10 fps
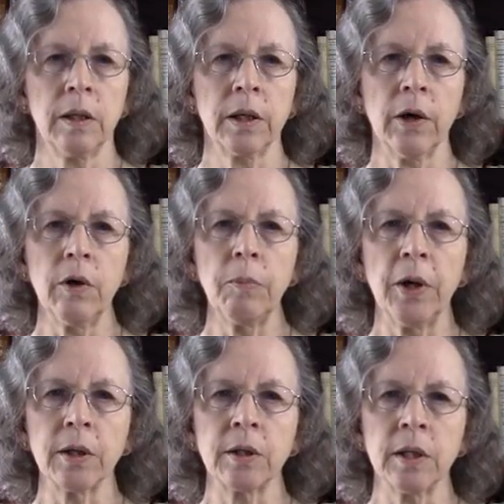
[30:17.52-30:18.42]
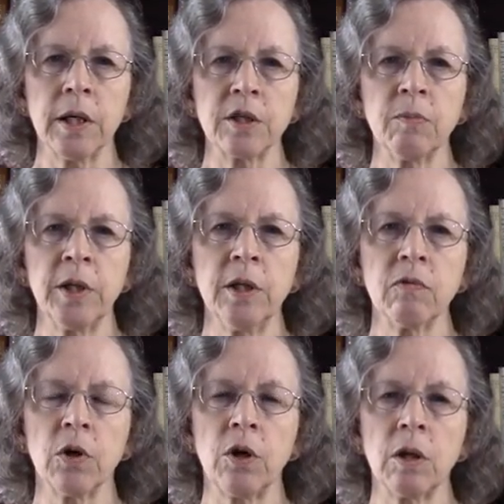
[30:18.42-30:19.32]
Chiropractic has many of
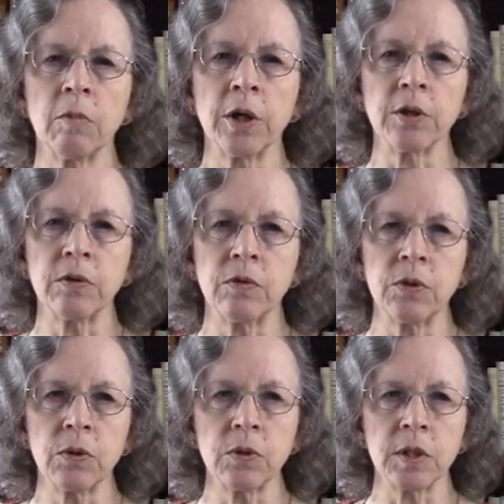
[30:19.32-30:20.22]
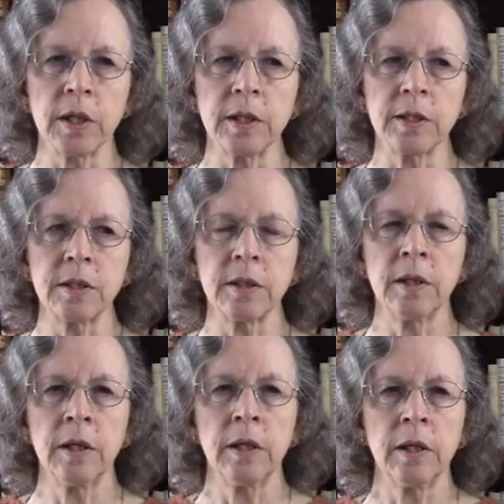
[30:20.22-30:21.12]
the hallmarks of pseudoscience.
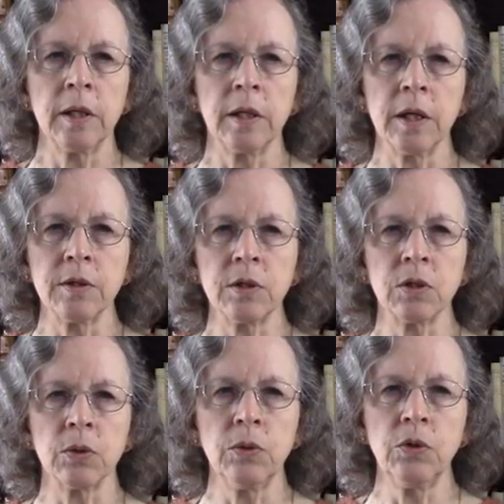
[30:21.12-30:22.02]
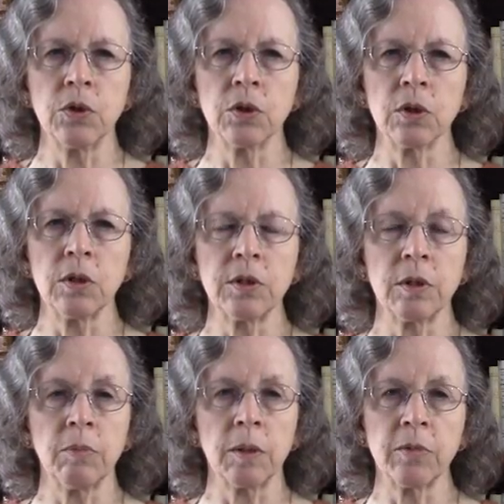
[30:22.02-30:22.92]
It has its own journals
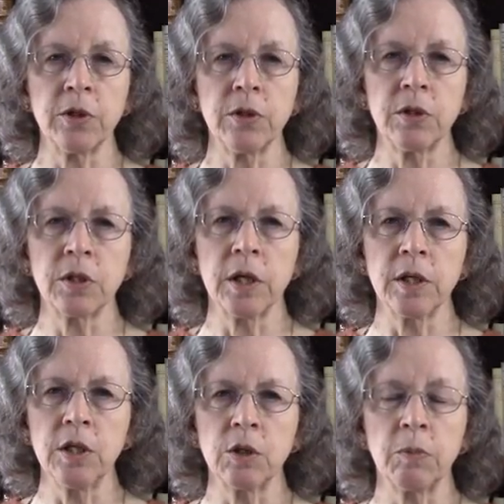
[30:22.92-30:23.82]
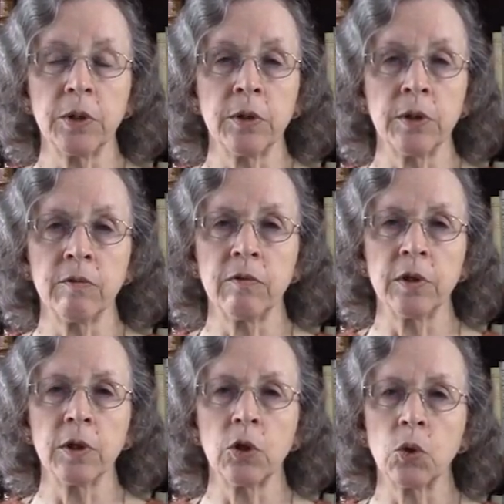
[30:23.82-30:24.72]
and publishes studies, but they're of
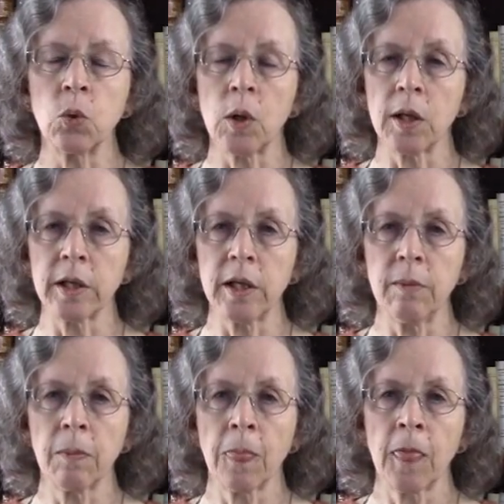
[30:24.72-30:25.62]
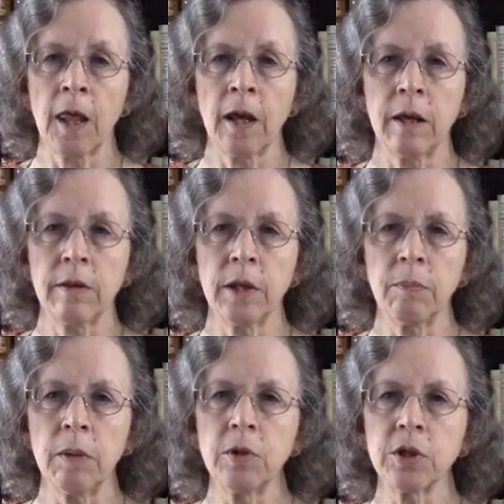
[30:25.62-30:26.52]
very low quality. They
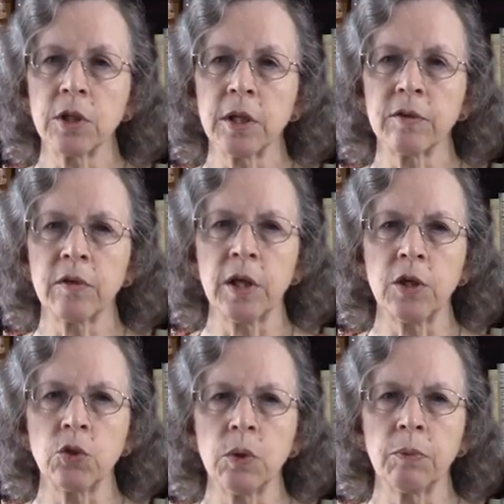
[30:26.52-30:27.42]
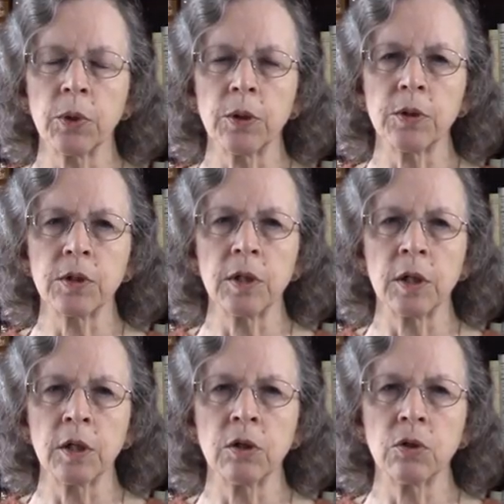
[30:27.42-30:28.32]
publish a lot of case reports and
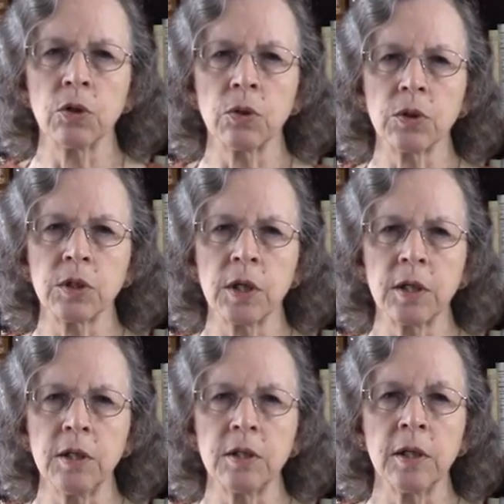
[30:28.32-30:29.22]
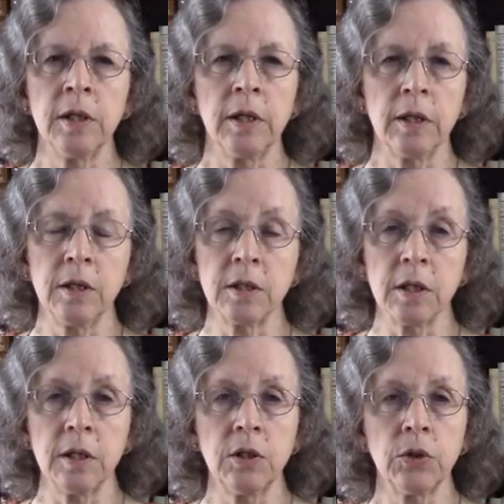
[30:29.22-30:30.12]
uncontrolled studies
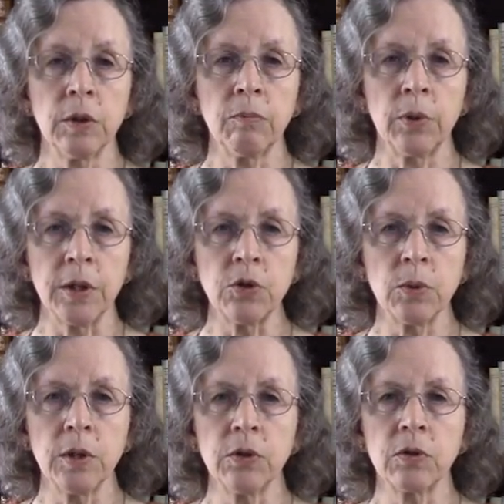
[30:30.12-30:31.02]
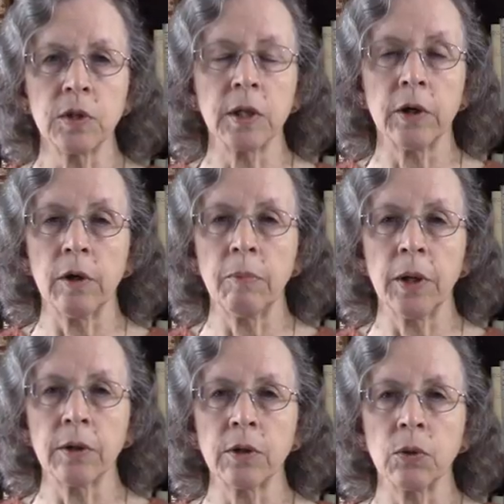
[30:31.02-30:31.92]
designed to impress readers that
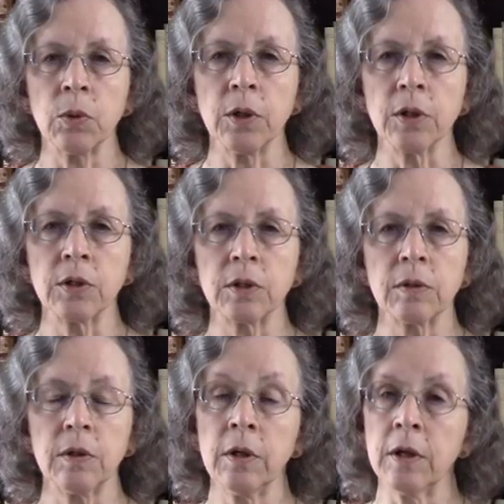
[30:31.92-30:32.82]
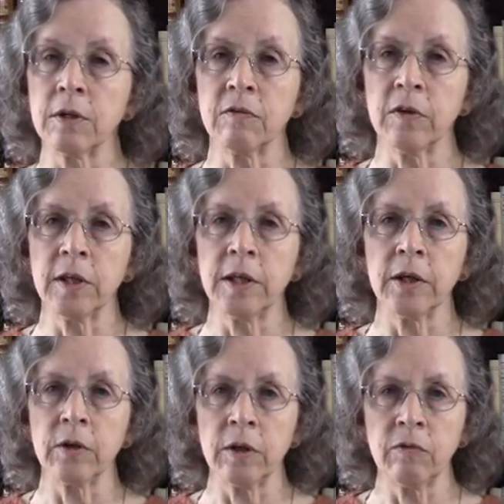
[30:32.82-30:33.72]
chiropractic works, not to find
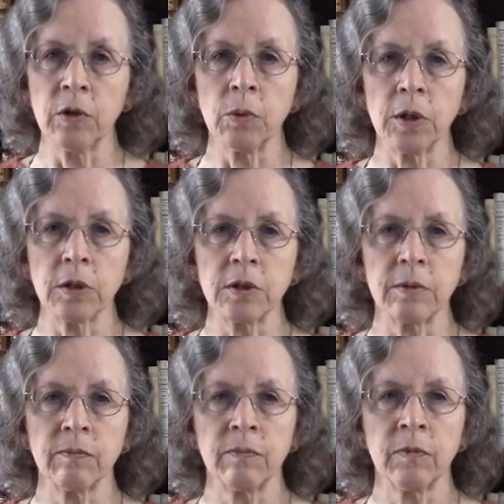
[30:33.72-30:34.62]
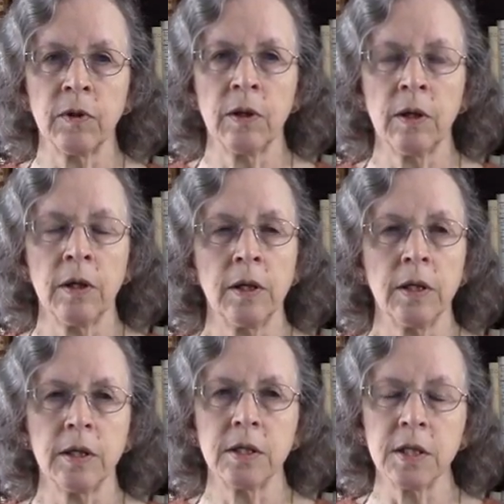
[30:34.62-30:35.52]
out if it works.
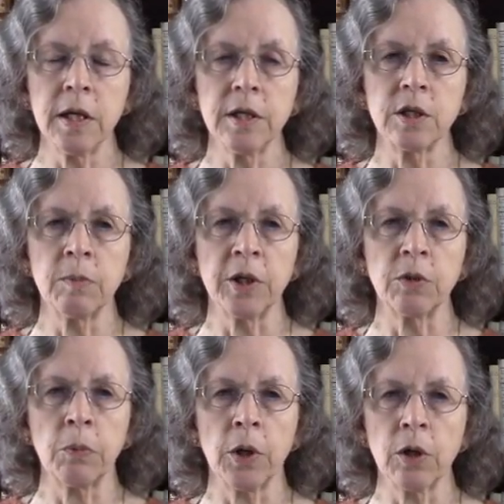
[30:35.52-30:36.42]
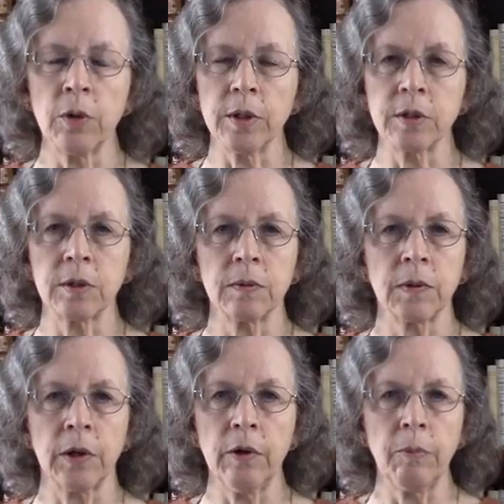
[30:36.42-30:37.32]
Science makes progress.
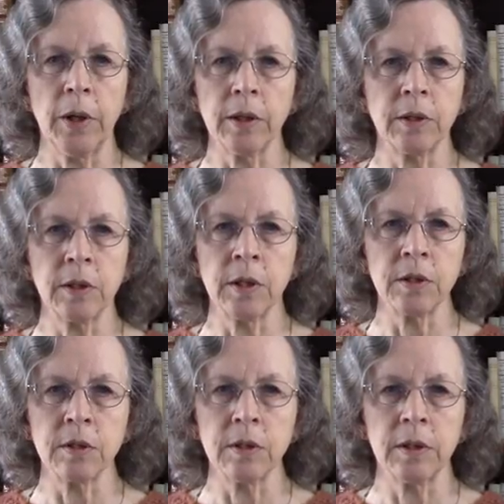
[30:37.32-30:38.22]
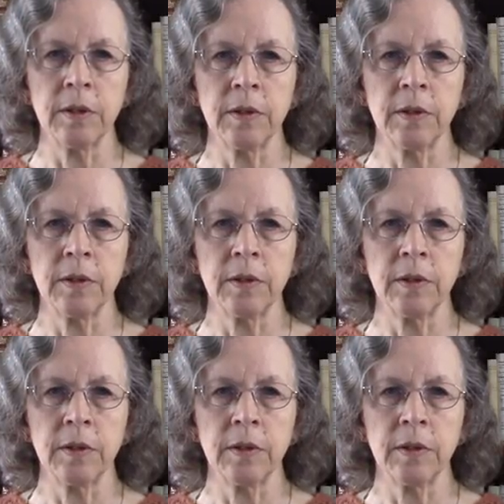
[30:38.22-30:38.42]
Chiropractic doesn't.